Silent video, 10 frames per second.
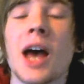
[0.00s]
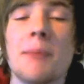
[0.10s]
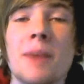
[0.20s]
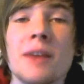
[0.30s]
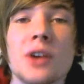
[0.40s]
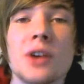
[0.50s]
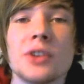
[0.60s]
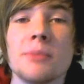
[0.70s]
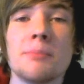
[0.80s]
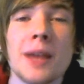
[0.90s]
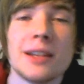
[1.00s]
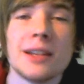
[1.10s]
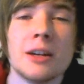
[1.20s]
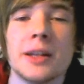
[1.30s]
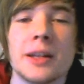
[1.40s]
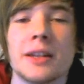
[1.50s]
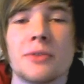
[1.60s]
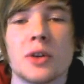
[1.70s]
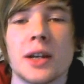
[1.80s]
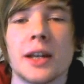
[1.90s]
and my version plays a little bit
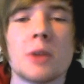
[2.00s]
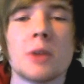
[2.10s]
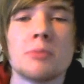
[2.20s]
differently,